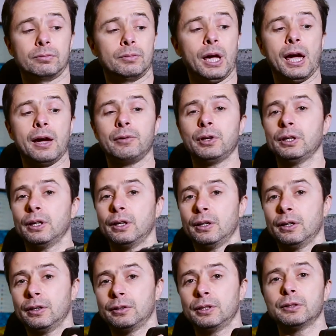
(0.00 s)
having
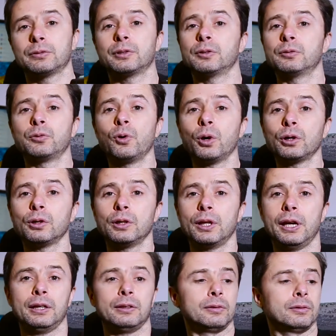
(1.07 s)
a different focal
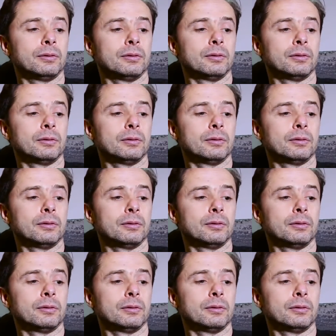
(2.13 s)
length